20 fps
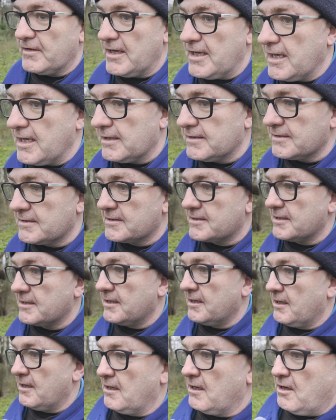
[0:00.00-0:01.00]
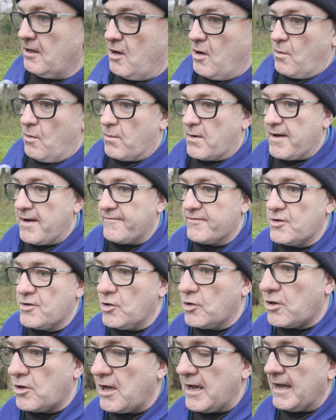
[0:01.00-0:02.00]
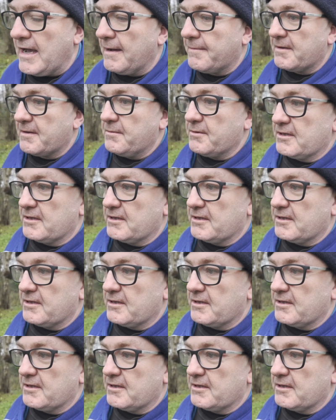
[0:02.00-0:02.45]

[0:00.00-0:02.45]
And whatever you're not happy